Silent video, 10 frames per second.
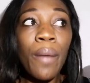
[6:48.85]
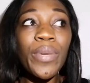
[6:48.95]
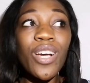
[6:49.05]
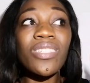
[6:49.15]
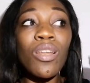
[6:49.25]

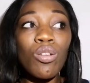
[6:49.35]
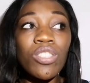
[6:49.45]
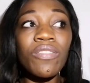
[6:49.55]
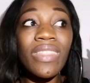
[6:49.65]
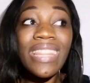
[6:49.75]
because a
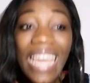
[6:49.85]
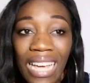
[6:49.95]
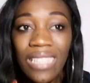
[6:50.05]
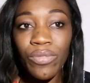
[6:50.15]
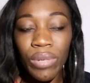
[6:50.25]
lot of
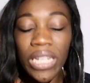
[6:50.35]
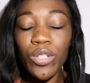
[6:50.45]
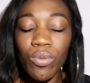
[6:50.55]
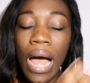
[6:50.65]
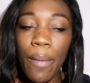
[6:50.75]
things really
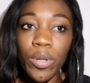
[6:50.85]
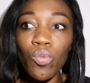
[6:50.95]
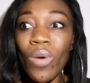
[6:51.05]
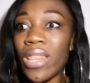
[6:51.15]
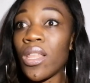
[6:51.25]
do
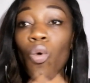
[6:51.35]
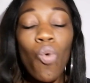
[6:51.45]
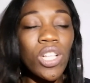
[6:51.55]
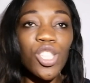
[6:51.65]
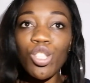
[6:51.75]
happen when
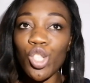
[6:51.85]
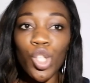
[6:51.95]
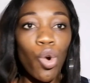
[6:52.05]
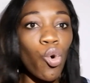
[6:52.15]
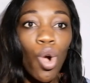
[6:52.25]
once the
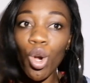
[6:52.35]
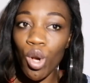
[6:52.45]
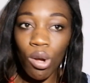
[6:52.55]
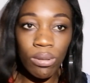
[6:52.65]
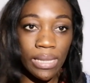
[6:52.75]
show
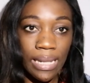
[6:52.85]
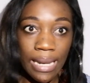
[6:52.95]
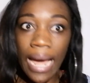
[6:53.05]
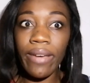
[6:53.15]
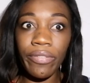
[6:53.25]
goes
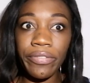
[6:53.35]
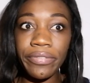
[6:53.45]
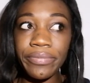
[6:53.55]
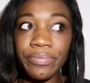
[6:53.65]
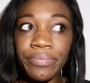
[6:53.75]

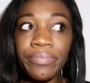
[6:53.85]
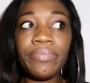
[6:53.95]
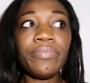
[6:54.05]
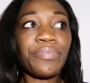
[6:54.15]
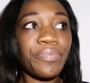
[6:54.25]
live.
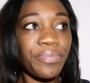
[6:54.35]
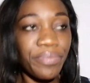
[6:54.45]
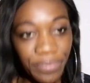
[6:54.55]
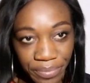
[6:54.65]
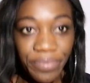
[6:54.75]

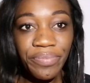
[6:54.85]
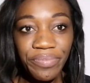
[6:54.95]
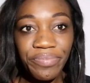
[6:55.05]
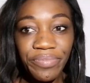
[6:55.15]
Mm-hmm.